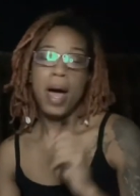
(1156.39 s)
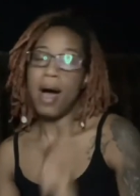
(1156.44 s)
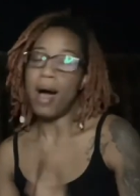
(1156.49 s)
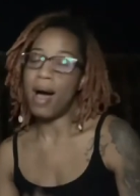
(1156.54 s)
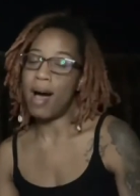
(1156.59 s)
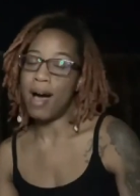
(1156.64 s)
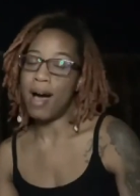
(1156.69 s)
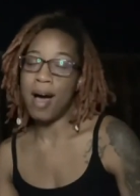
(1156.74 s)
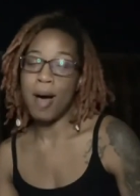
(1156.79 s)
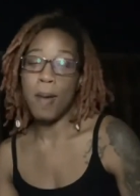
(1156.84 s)

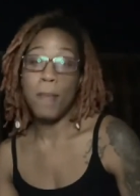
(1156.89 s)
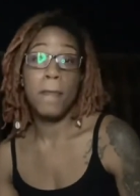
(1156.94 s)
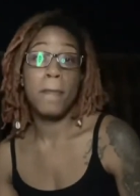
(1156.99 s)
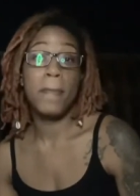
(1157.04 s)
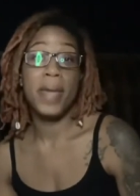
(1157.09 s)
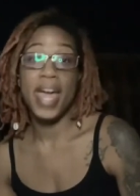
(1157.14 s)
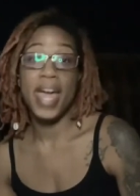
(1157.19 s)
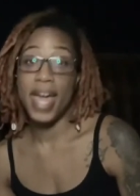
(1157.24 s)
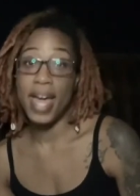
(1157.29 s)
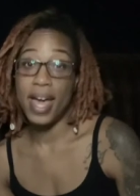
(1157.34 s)
Um,
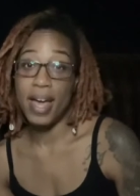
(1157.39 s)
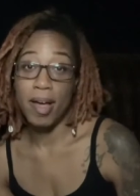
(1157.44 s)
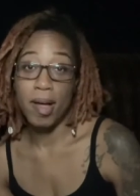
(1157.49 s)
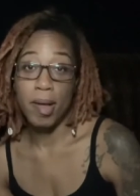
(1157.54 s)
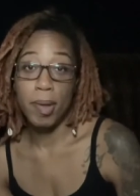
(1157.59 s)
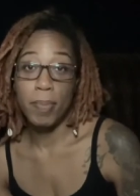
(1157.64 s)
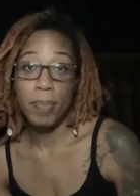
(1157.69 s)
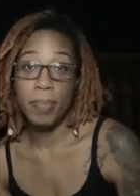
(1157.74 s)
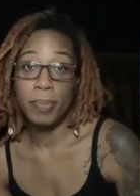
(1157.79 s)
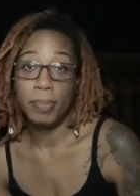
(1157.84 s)

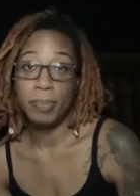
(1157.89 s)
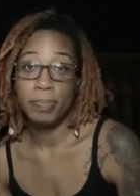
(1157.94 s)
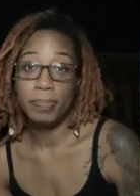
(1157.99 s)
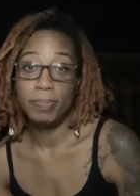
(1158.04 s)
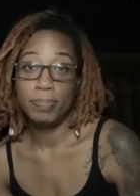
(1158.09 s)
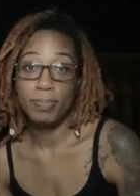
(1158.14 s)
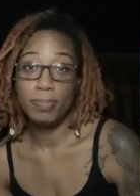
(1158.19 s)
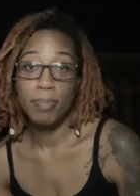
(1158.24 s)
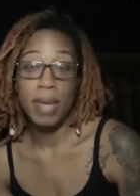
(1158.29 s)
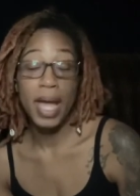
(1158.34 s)
ma'am,
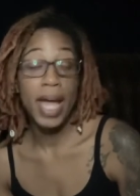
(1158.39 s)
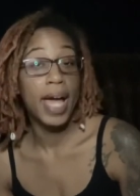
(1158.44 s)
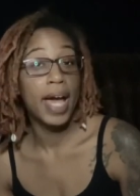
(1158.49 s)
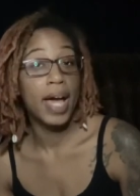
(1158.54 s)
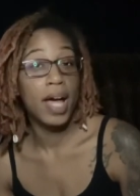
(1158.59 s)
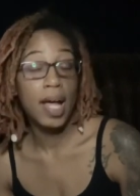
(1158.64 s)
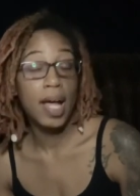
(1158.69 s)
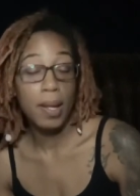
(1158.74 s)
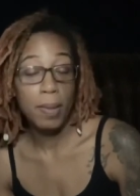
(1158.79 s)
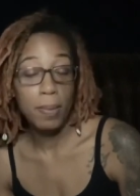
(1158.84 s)

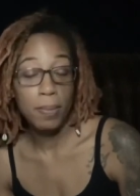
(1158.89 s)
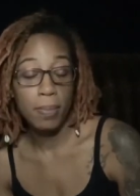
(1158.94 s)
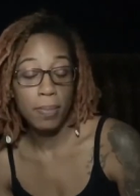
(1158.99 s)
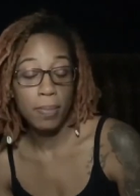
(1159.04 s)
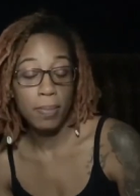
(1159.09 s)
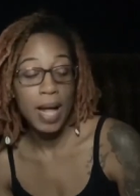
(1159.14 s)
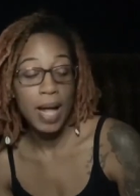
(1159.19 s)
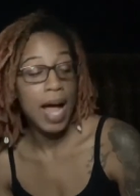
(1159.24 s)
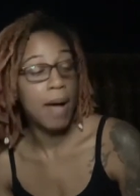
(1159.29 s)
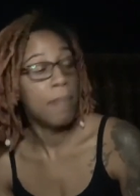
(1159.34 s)
ma'am.
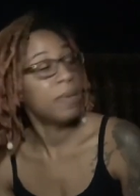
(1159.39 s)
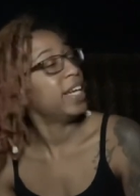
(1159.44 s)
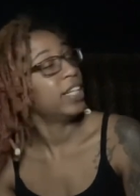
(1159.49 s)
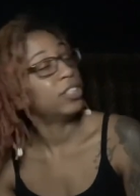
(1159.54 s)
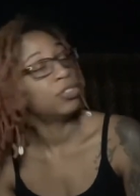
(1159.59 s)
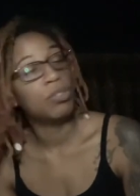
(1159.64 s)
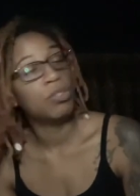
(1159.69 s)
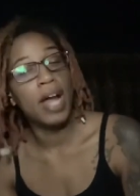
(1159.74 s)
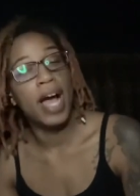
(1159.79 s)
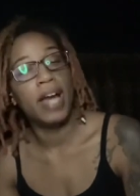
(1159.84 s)
I
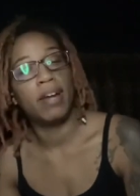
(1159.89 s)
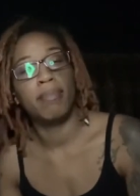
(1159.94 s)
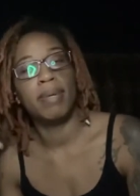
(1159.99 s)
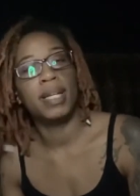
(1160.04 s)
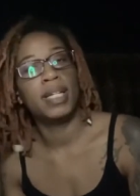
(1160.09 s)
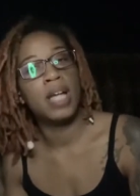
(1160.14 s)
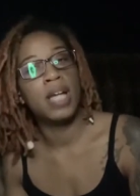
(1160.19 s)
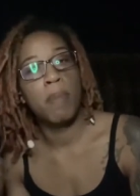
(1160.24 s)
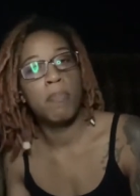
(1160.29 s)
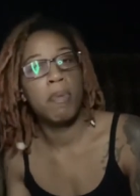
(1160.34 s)
need you not to
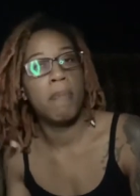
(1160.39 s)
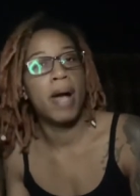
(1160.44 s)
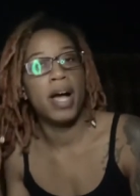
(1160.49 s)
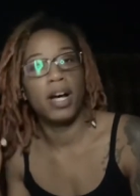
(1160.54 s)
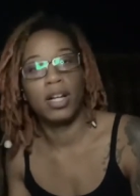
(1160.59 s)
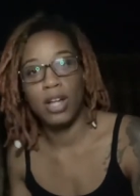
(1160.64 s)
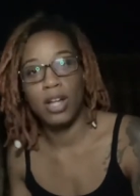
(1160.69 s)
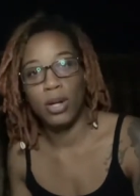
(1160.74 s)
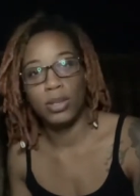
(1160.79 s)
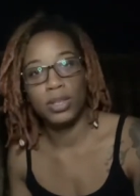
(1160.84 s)
be dumping my
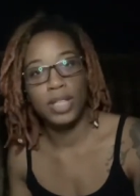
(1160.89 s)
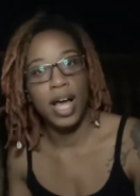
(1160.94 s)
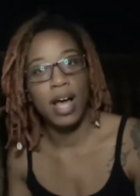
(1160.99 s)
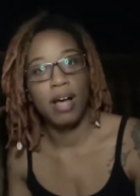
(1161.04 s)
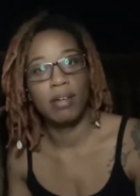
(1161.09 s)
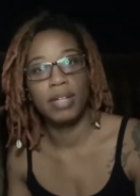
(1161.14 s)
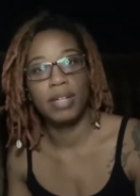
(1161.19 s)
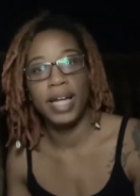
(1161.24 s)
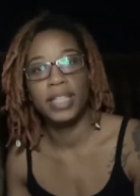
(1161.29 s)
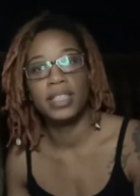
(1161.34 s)
clothes
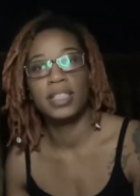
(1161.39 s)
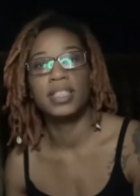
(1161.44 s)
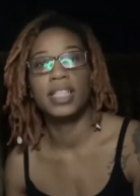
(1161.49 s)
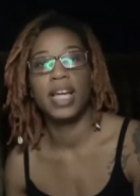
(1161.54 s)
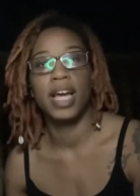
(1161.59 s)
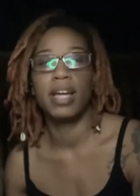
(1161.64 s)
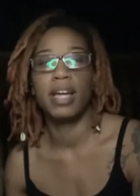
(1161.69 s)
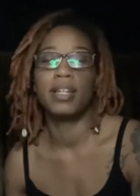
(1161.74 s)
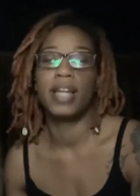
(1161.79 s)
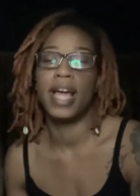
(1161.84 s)
out. That's
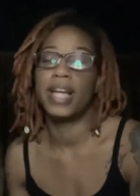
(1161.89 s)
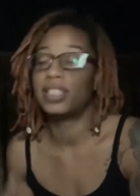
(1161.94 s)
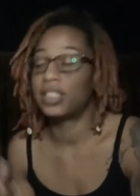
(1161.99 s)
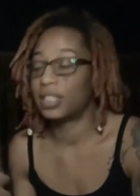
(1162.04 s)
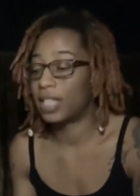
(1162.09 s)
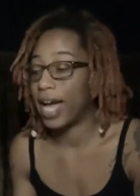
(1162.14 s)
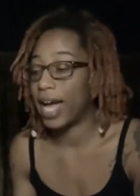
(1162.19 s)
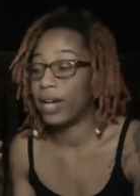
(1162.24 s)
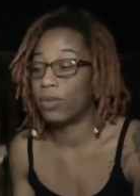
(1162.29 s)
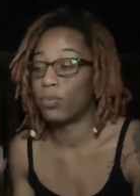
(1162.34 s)
that, that's
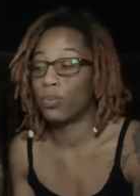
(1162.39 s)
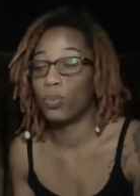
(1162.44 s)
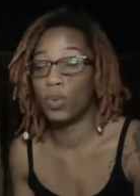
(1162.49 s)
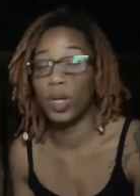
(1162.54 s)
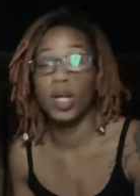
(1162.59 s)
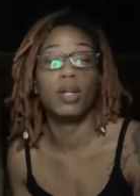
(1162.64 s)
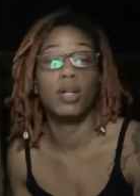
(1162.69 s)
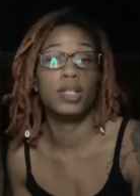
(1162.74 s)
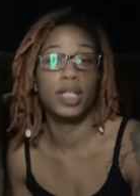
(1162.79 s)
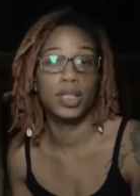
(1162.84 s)
like
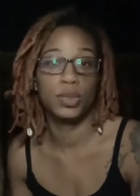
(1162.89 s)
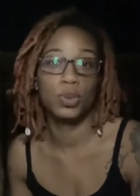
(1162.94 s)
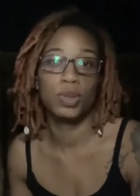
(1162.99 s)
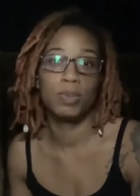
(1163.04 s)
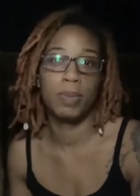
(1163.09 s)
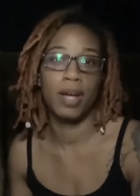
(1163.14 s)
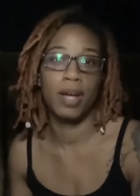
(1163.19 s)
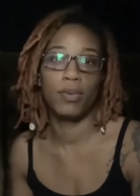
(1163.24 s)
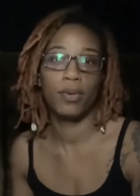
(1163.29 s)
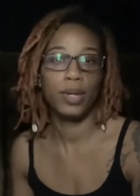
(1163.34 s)
real
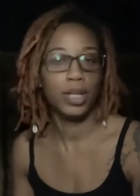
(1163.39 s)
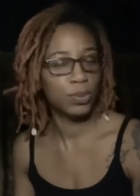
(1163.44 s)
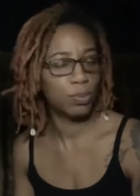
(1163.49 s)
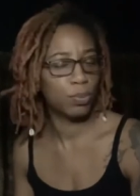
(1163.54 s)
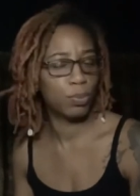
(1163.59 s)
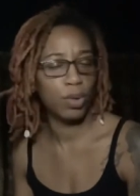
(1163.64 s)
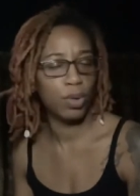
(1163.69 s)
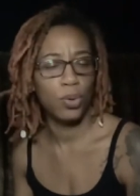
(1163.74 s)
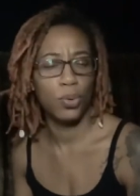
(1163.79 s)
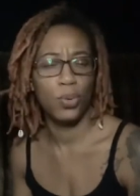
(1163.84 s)
disrespectful. It's
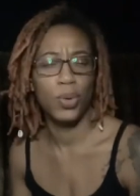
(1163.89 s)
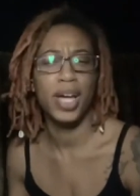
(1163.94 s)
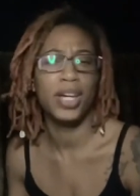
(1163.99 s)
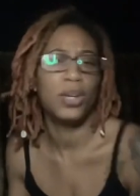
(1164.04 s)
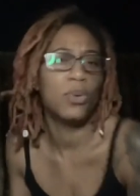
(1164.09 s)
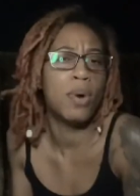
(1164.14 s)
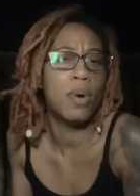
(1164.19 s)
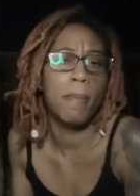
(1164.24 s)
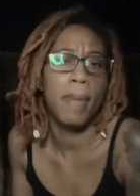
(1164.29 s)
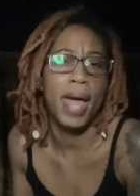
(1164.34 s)
rude.
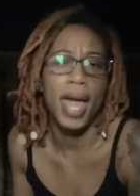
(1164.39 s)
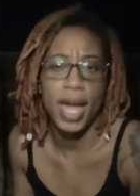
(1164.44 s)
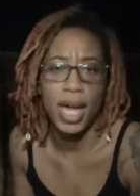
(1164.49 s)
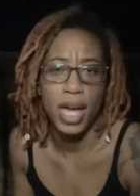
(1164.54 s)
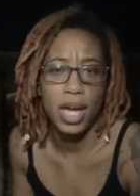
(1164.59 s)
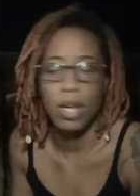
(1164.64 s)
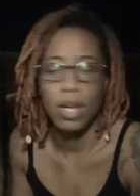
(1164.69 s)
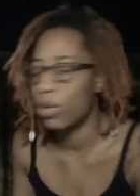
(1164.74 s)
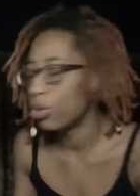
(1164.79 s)
You a maid.